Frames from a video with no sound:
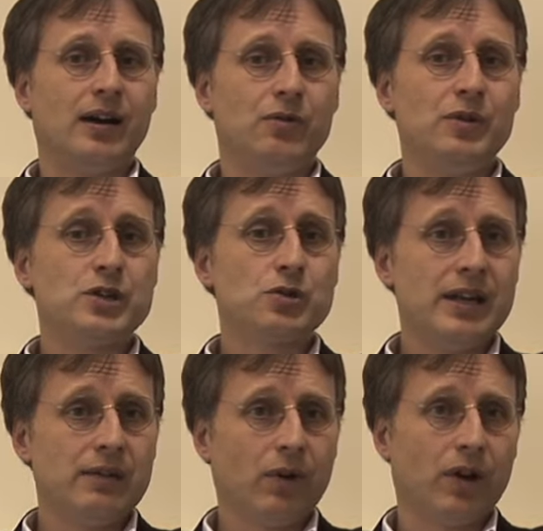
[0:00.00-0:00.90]

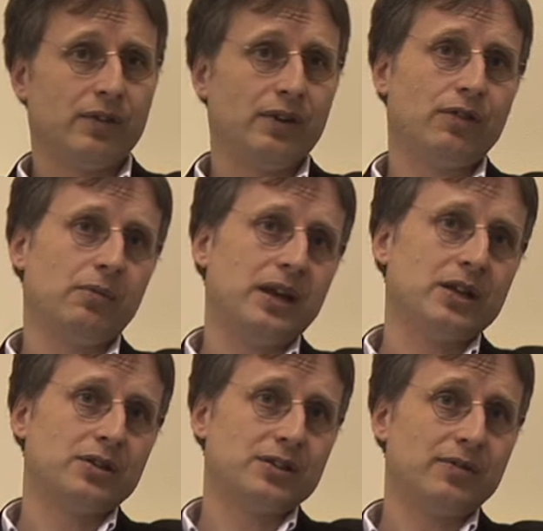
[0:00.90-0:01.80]
Retrieval of
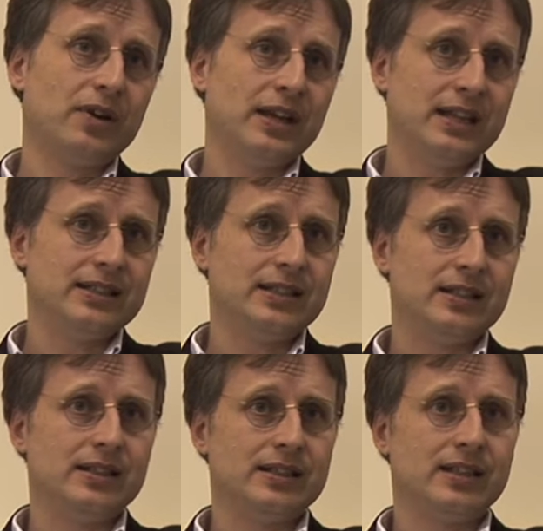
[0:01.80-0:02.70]
information is very easy
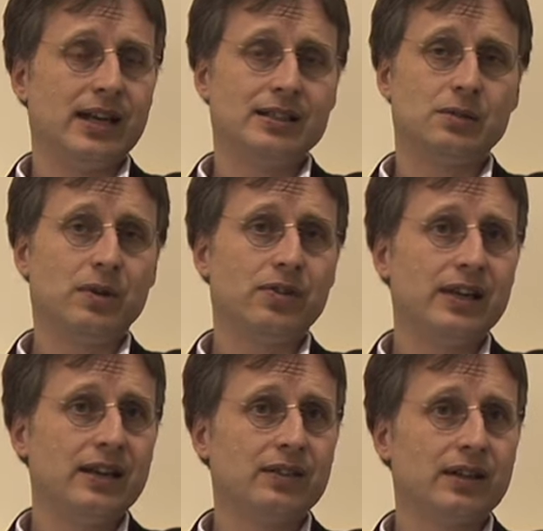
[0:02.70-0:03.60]
these days. And with
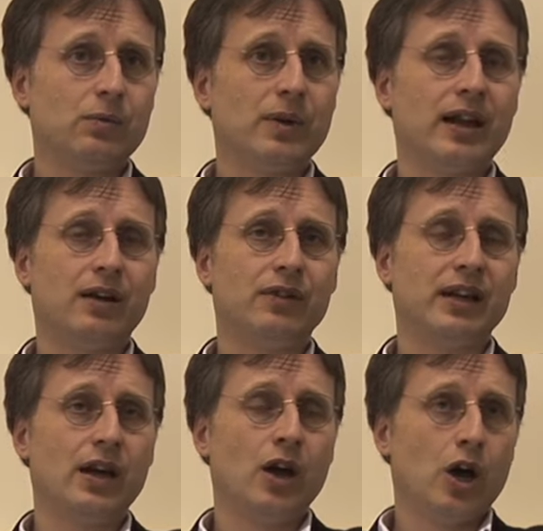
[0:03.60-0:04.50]
the internet, we have
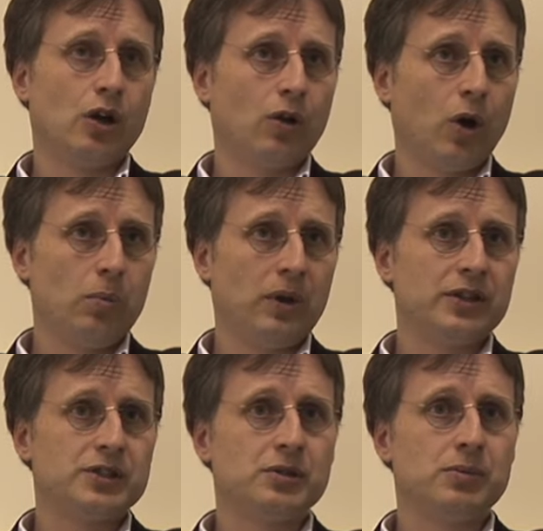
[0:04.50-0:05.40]
a global
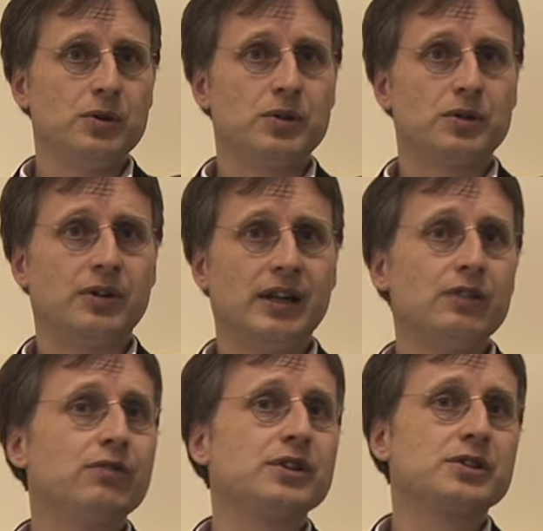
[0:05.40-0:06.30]
distribution
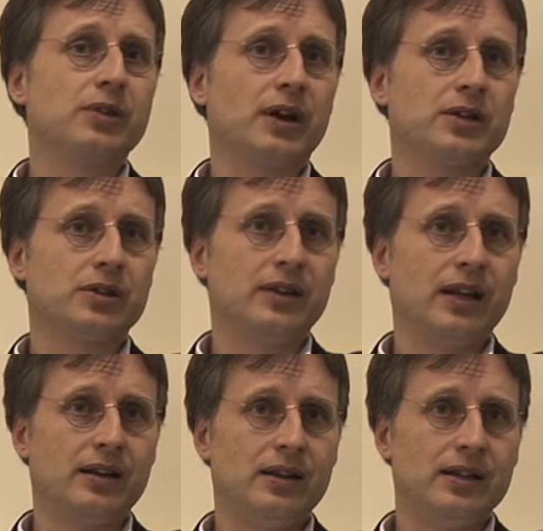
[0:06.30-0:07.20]
infrastructure
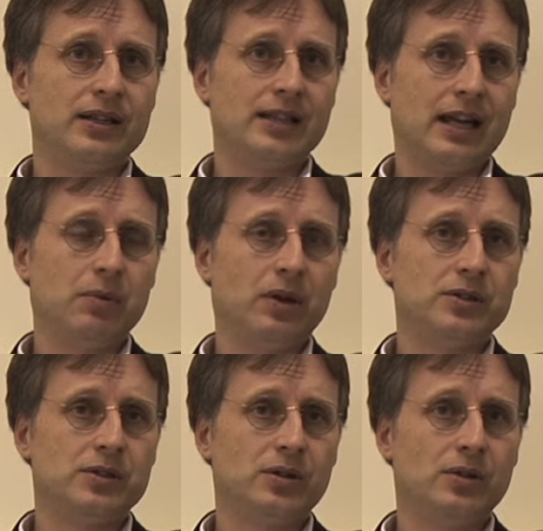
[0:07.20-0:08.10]
that is able
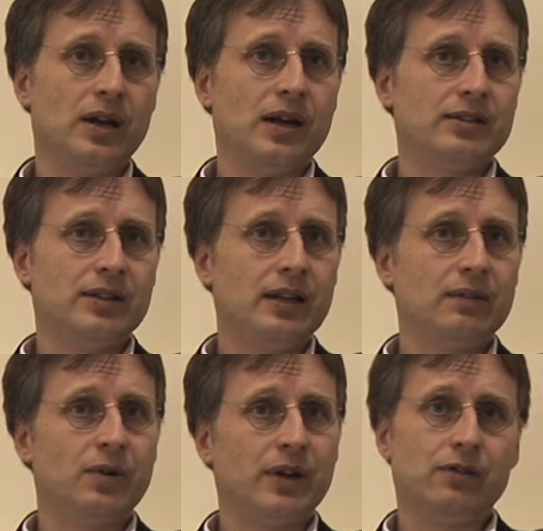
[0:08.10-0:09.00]
to
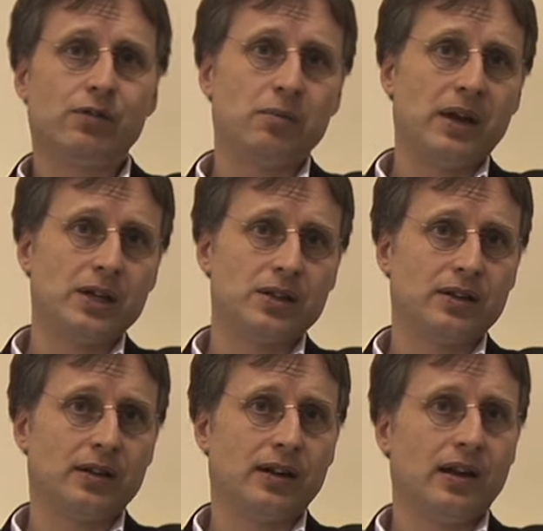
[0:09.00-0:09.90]
deliver
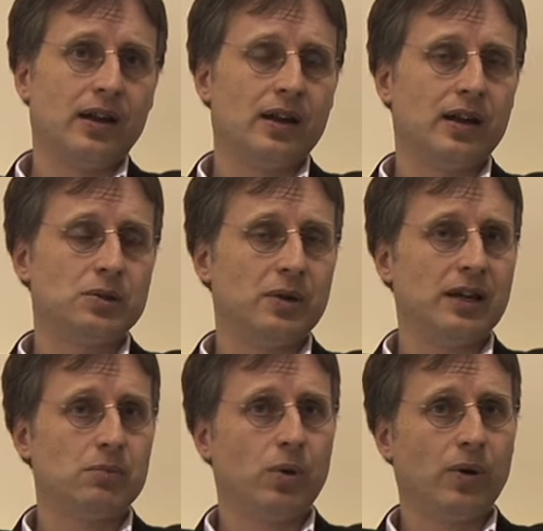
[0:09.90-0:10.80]
information to
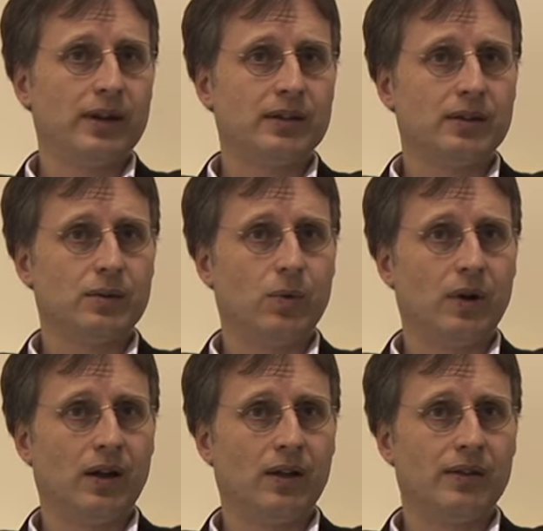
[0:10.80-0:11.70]
any point in the
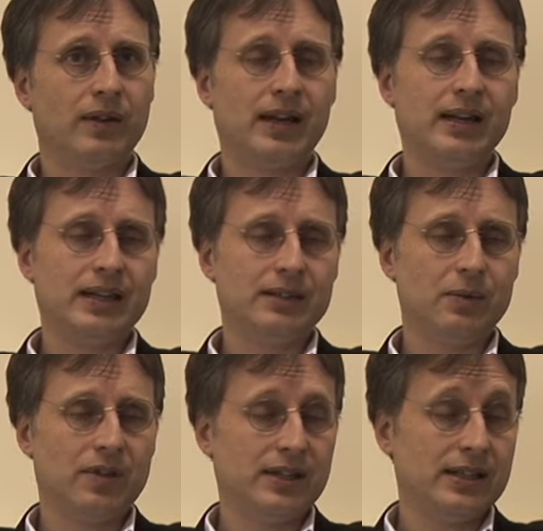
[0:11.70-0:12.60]
world
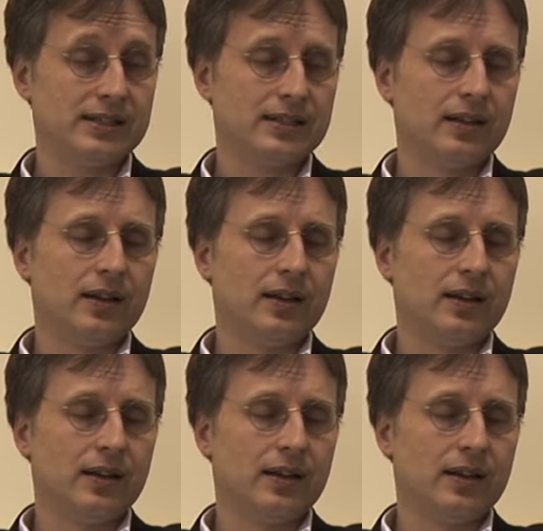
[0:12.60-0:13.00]
with ease.